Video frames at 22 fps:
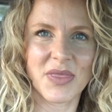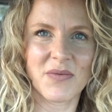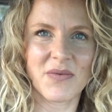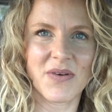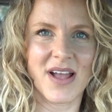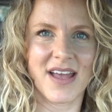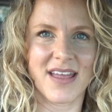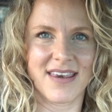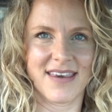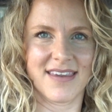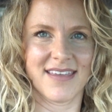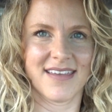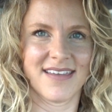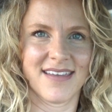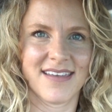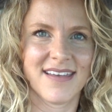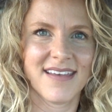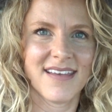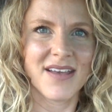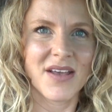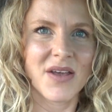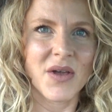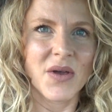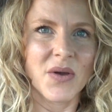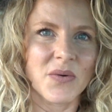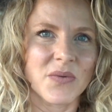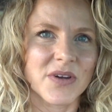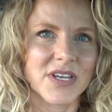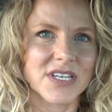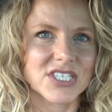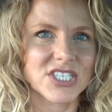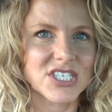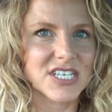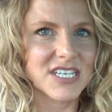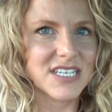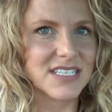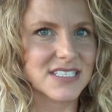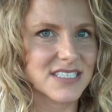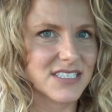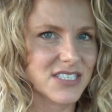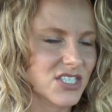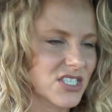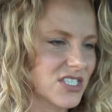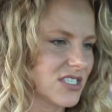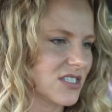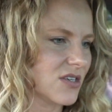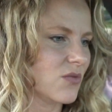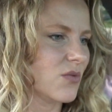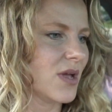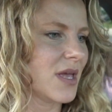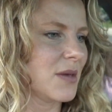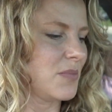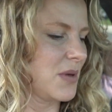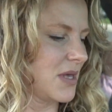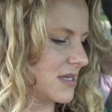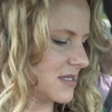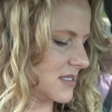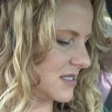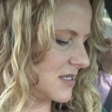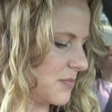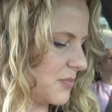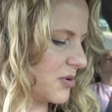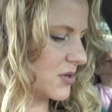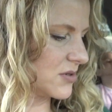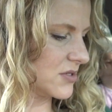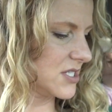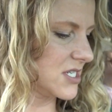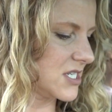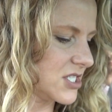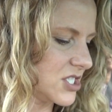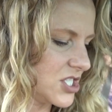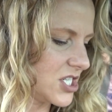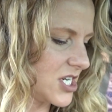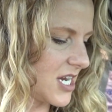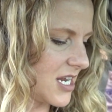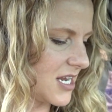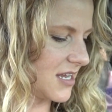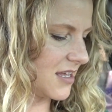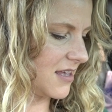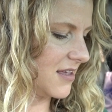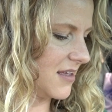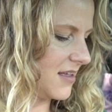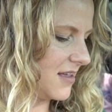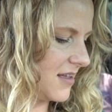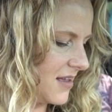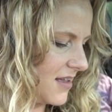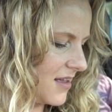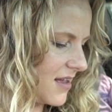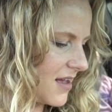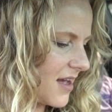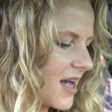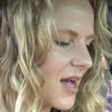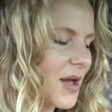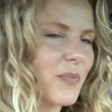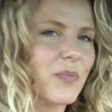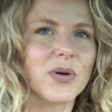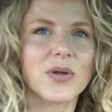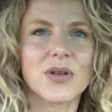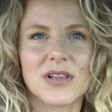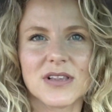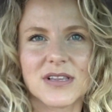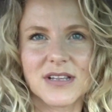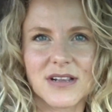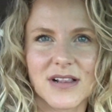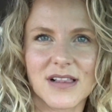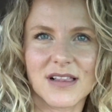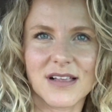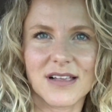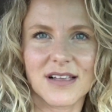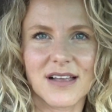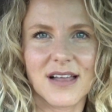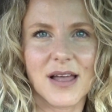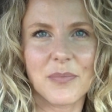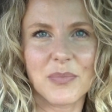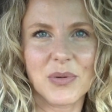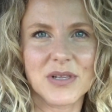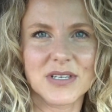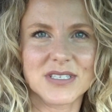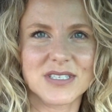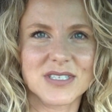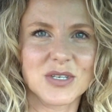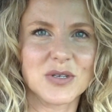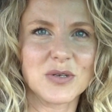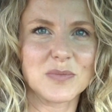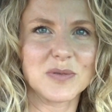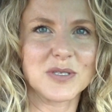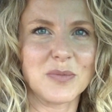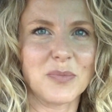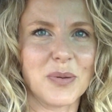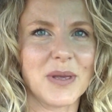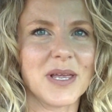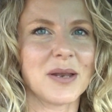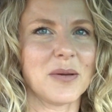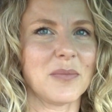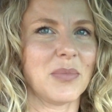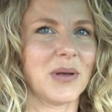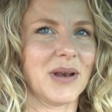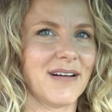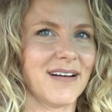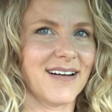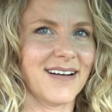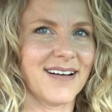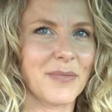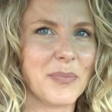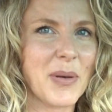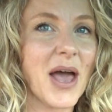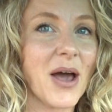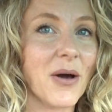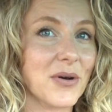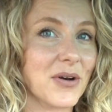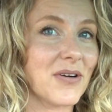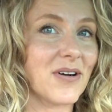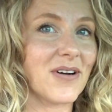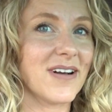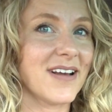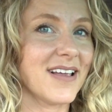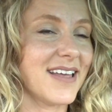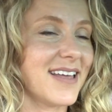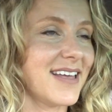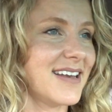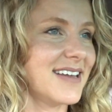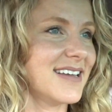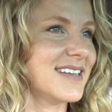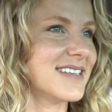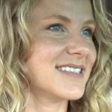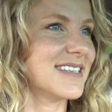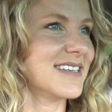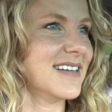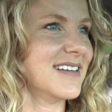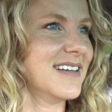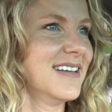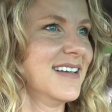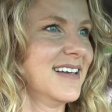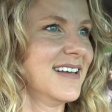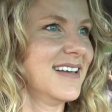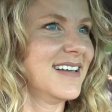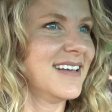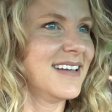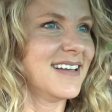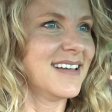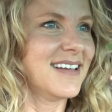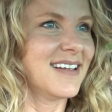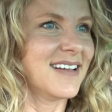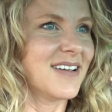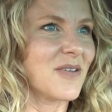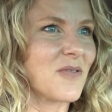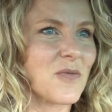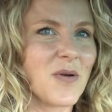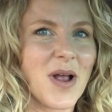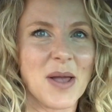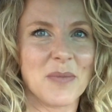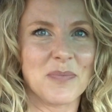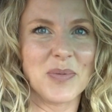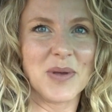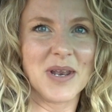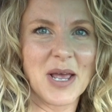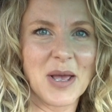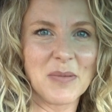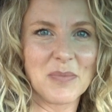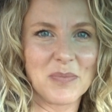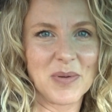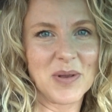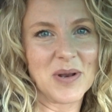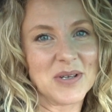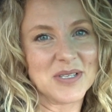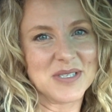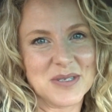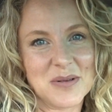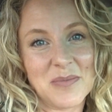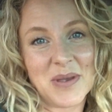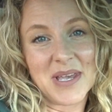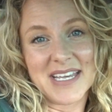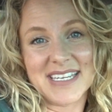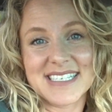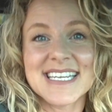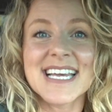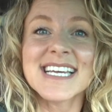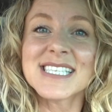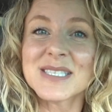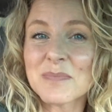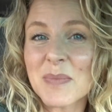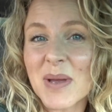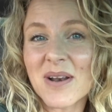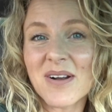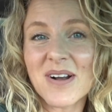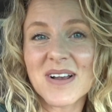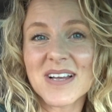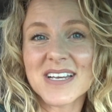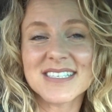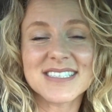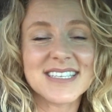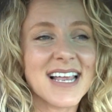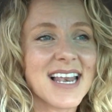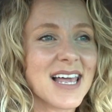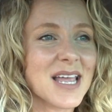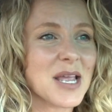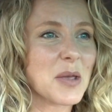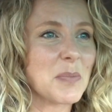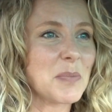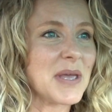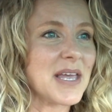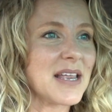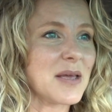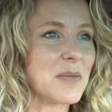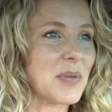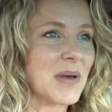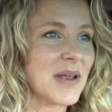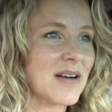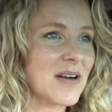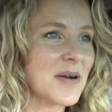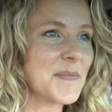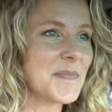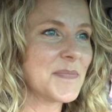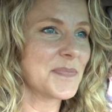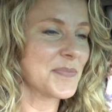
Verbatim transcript: the run, which is just a whey-based protein shake. I put a little couple of scoops of peanut butter powder in it to ramp it up but also make it taste better because I like peanut butter.